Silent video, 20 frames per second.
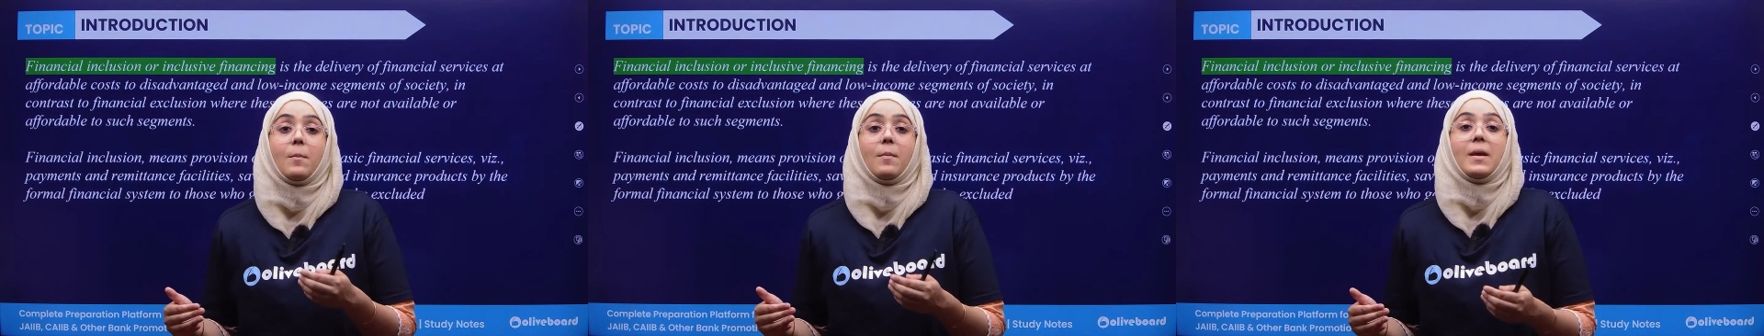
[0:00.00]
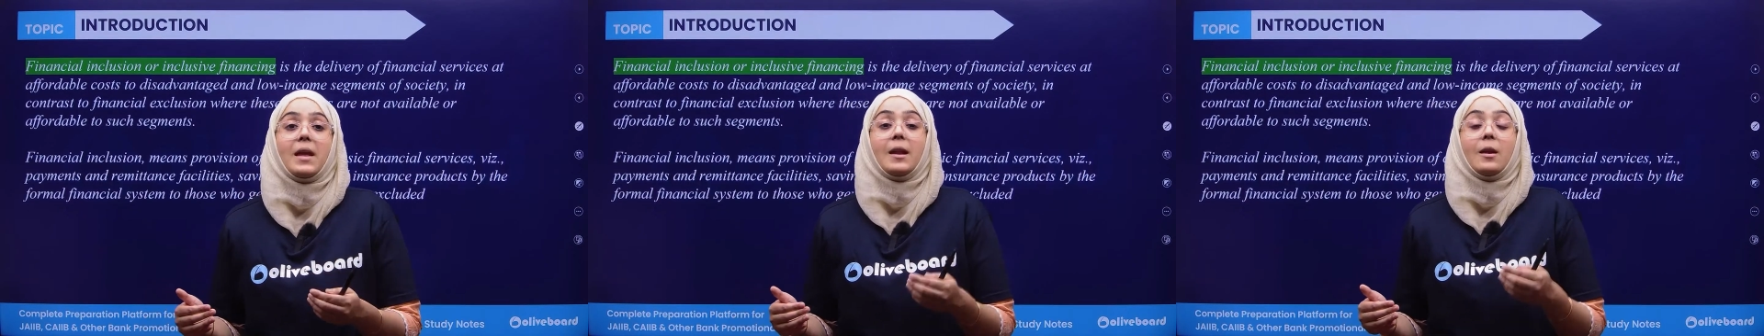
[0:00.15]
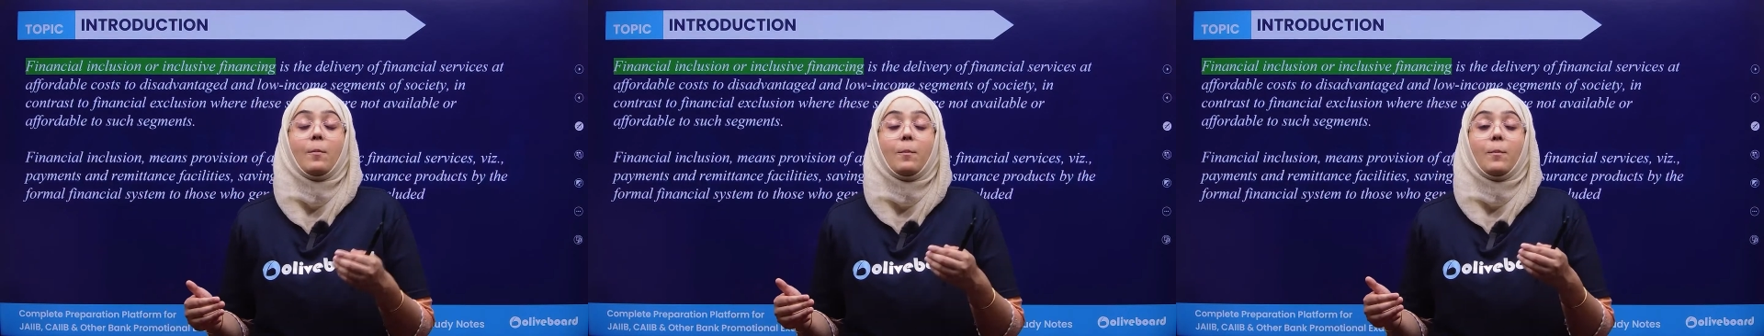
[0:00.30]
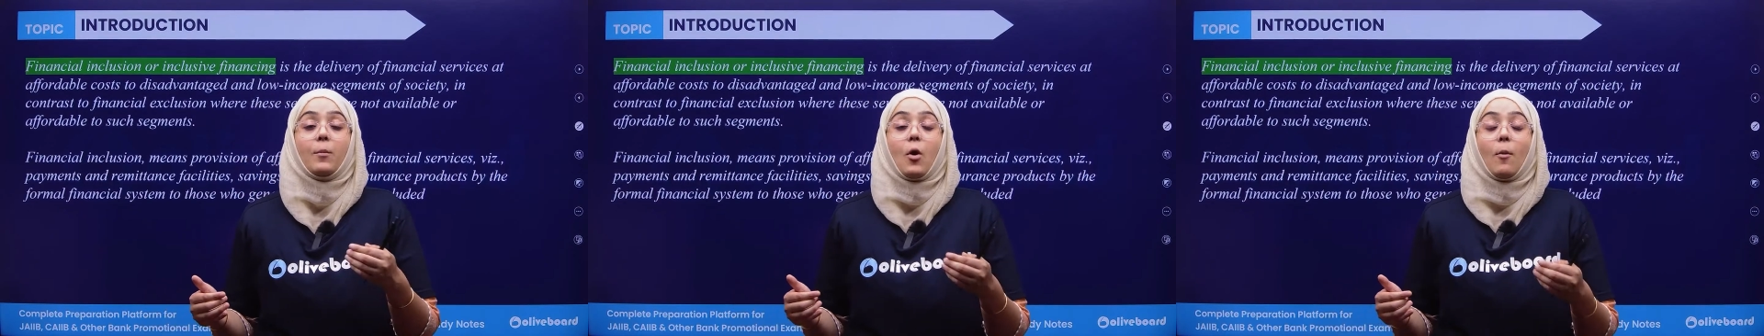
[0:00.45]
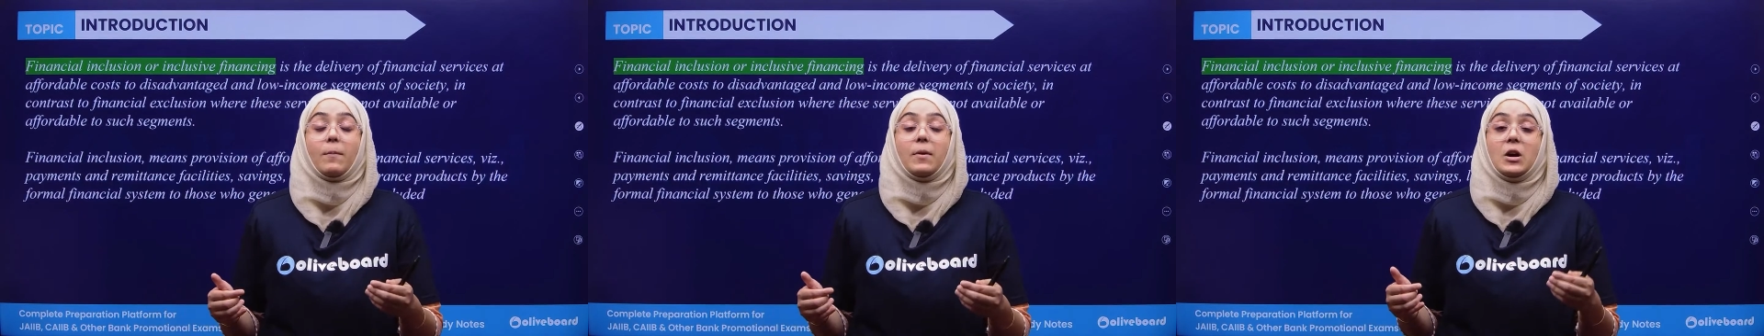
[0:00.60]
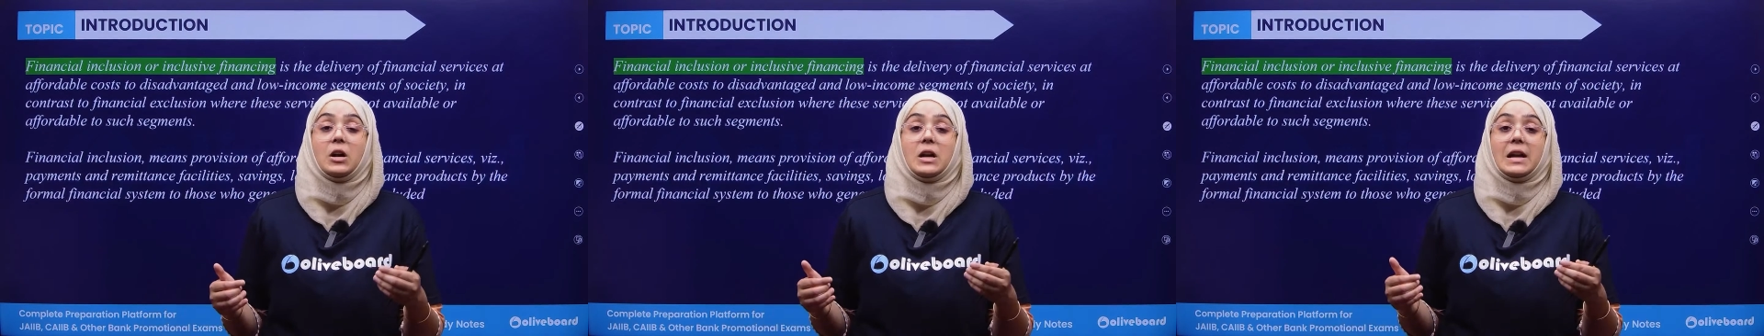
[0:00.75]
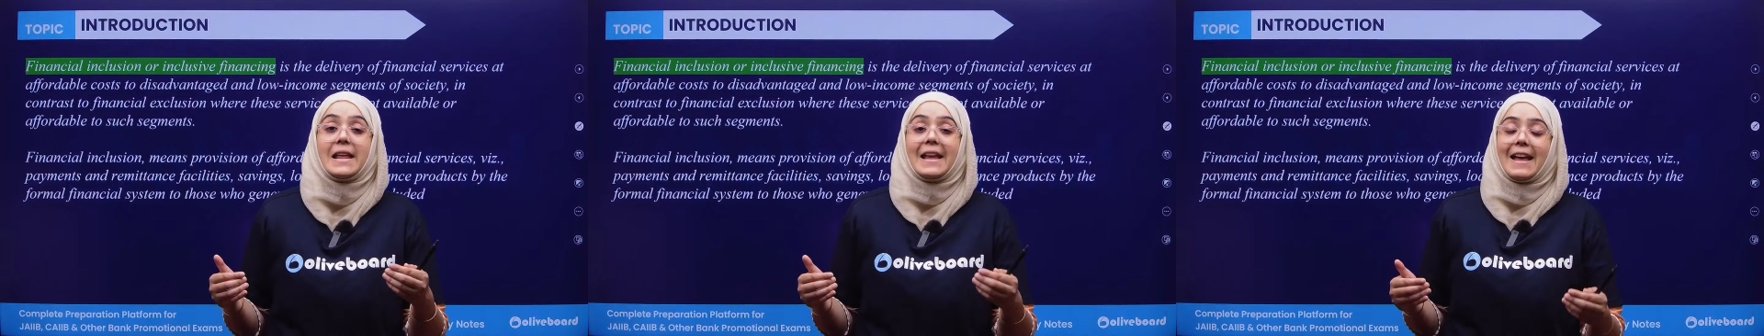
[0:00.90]
being
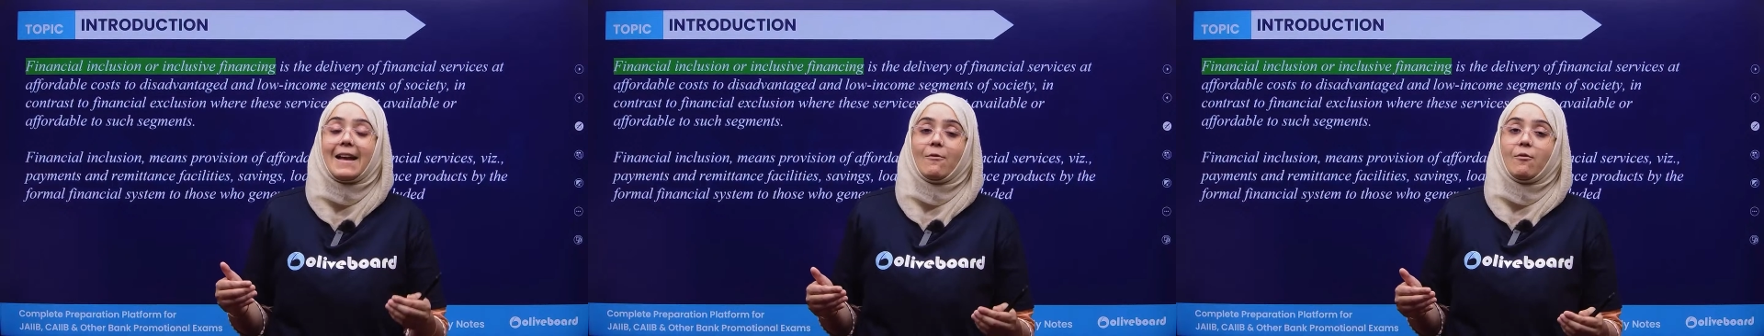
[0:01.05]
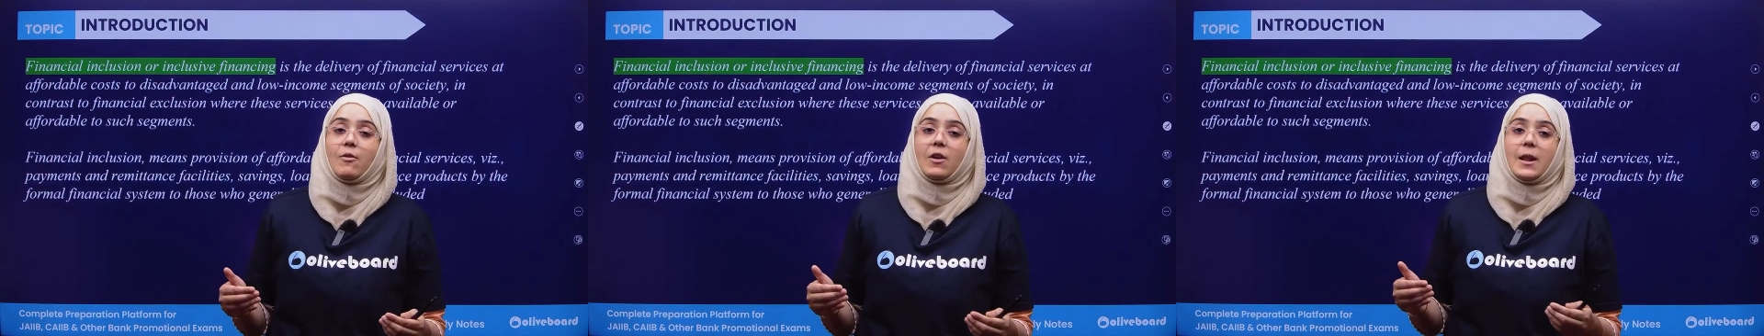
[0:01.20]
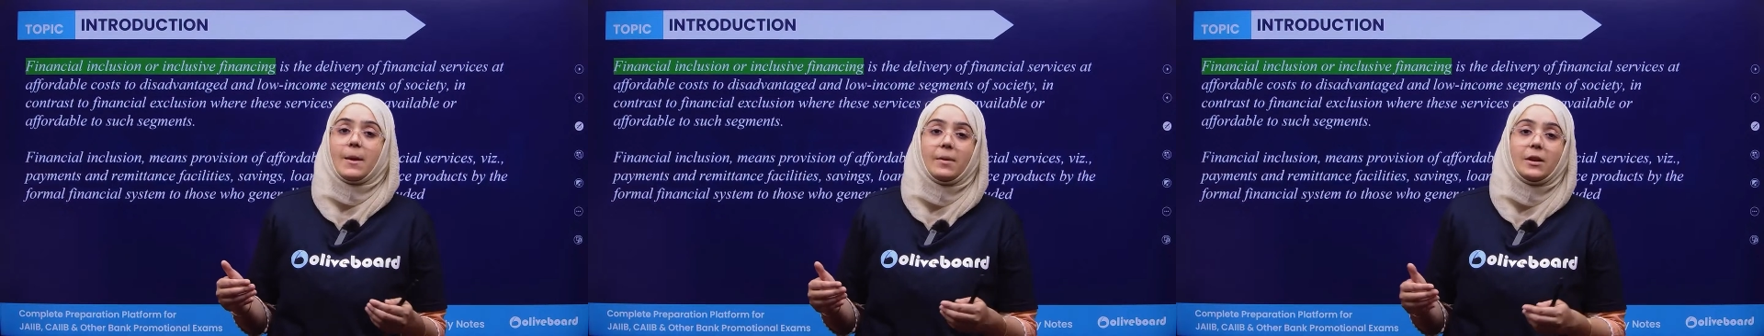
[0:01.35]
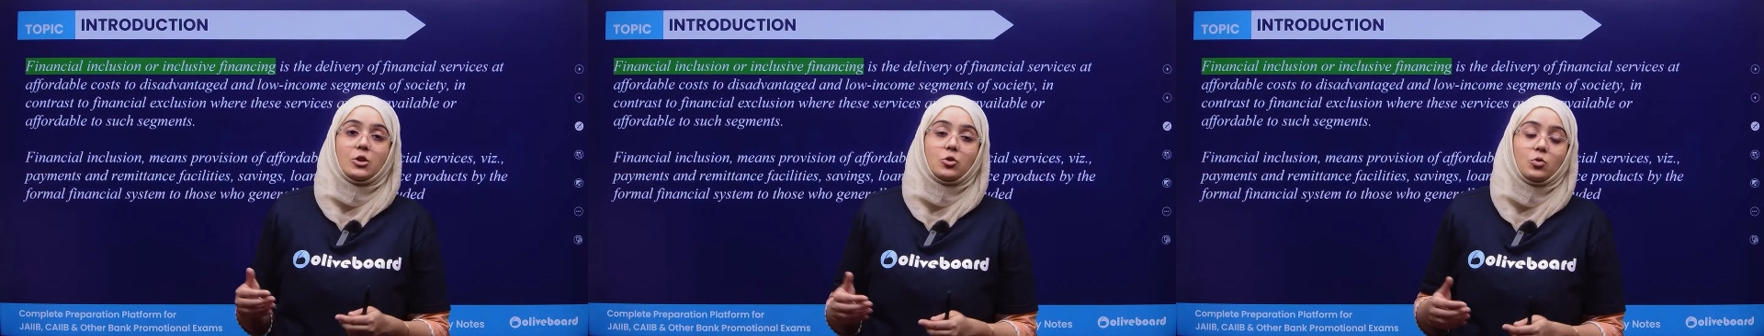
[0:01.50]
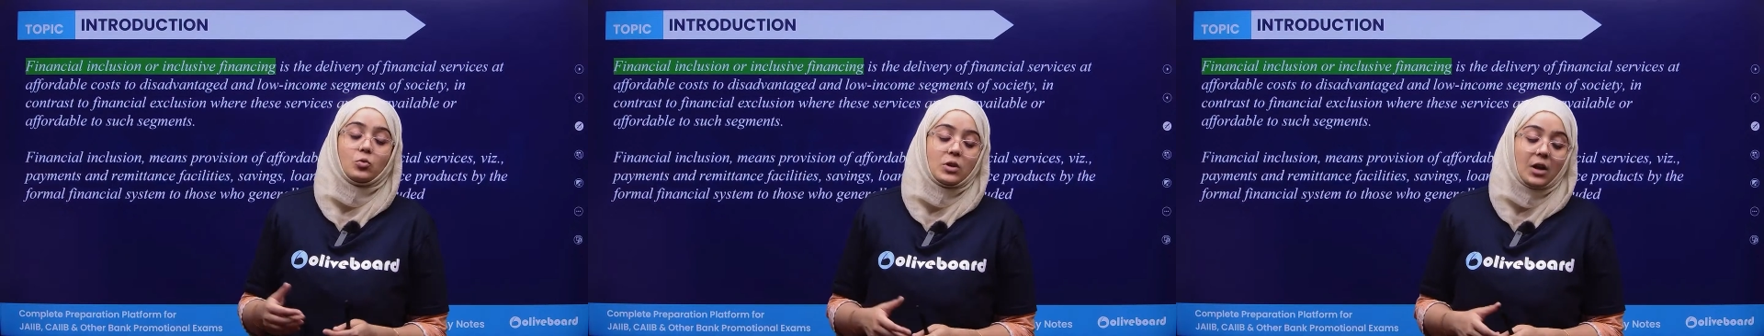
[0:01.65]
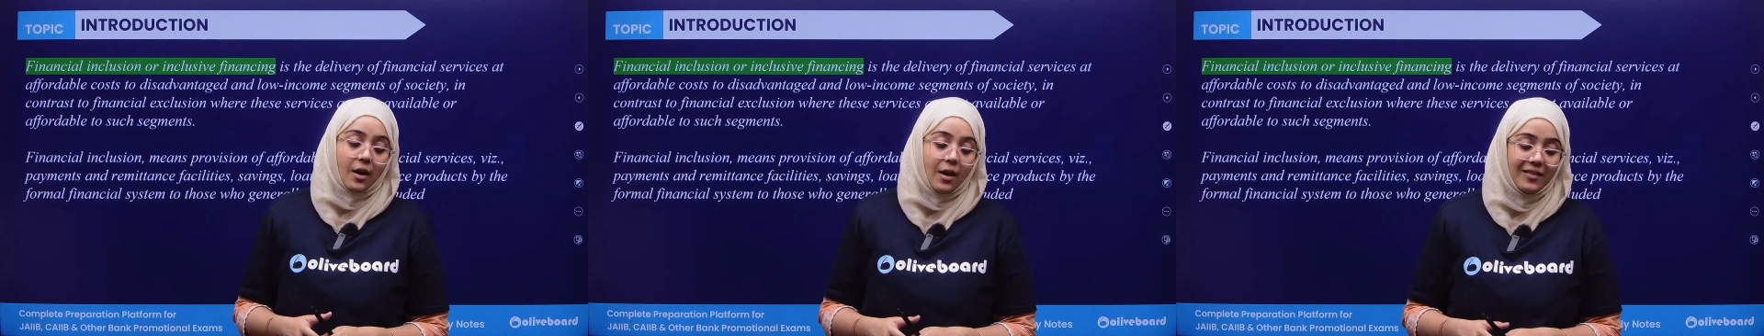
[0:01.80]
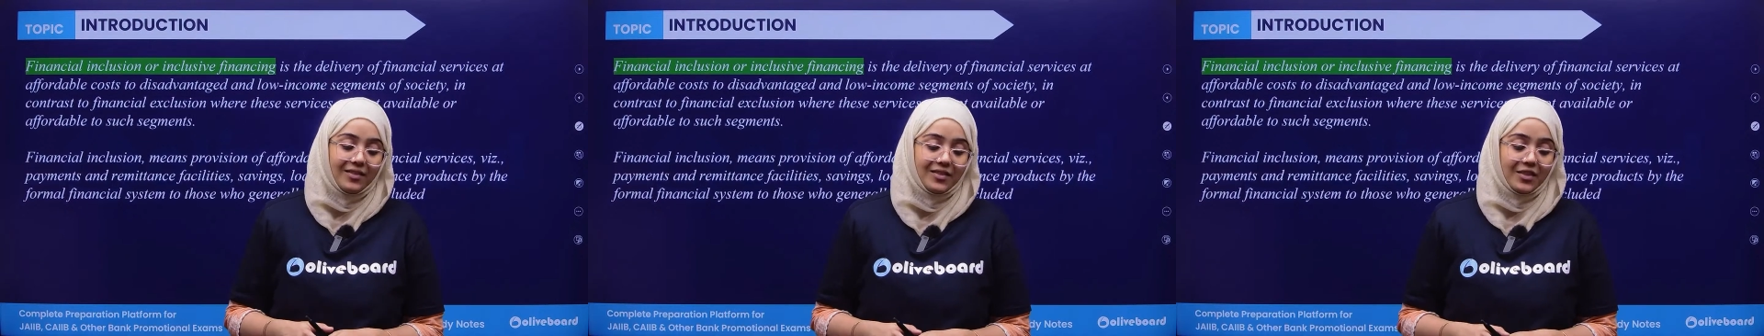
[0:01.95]
properly available to
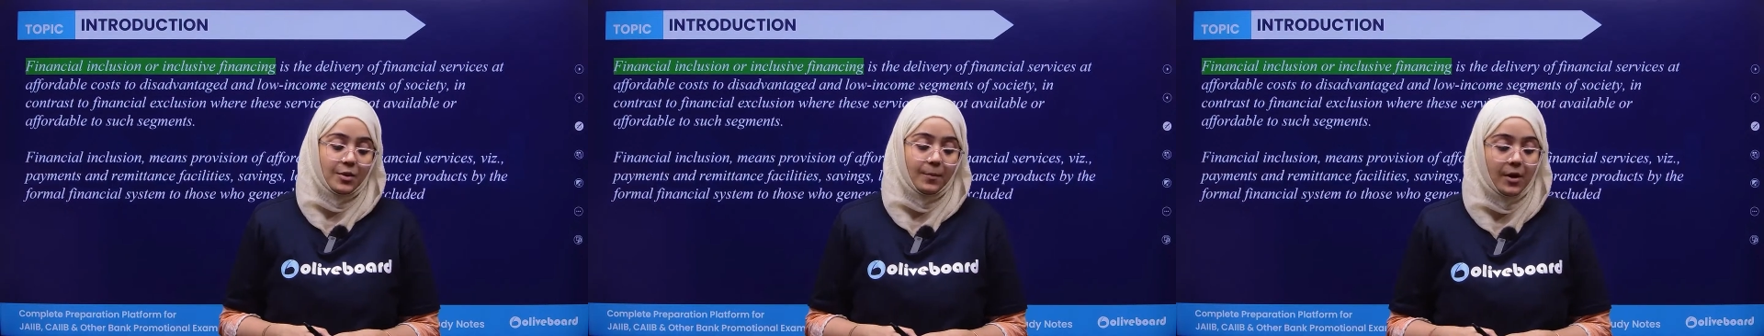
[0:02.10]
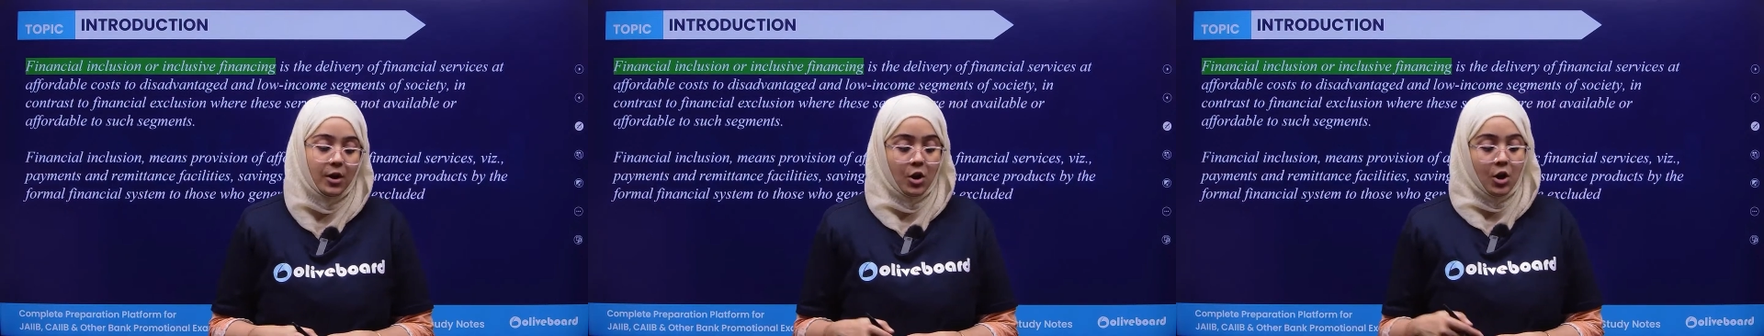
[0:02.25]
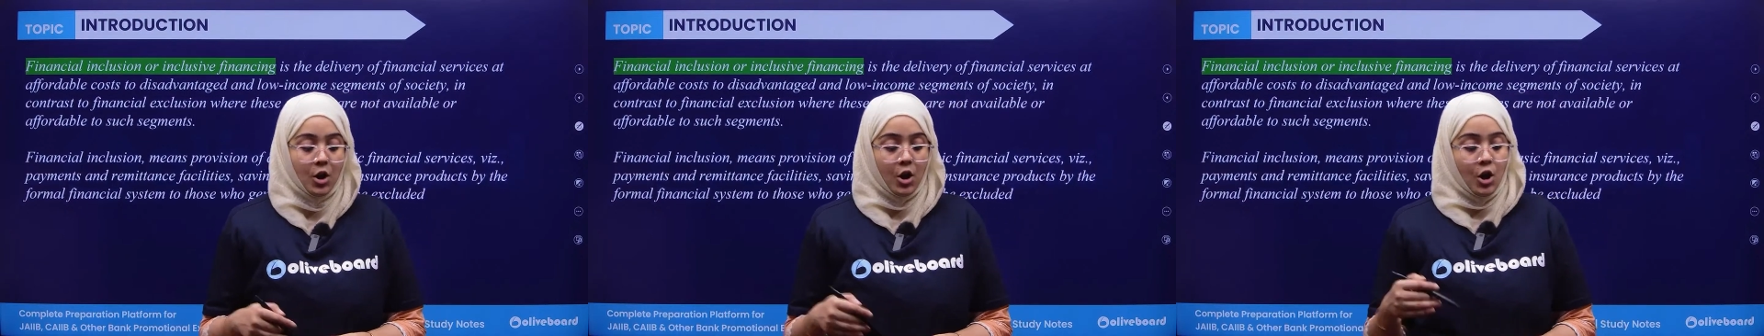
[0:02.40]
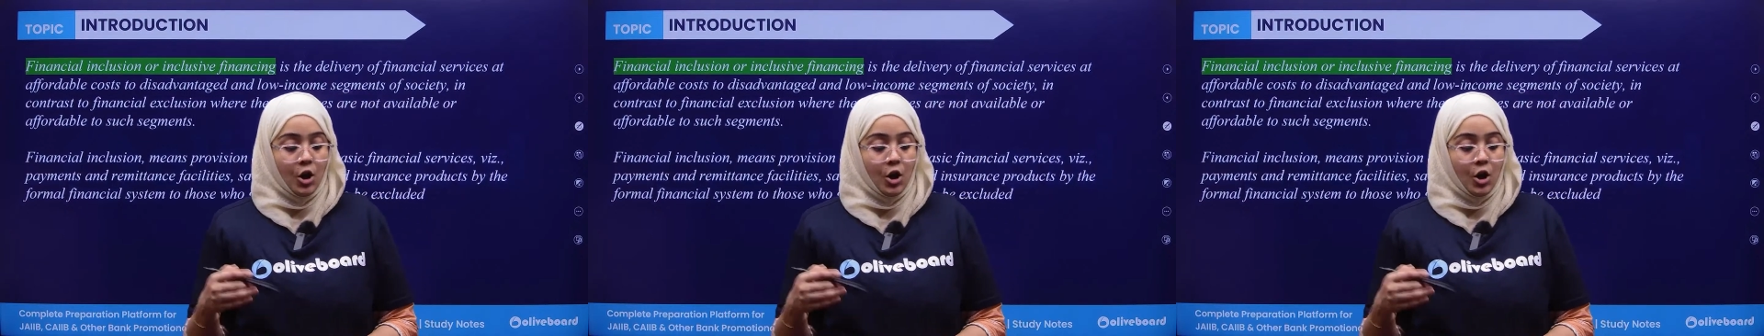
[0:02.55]
the customer.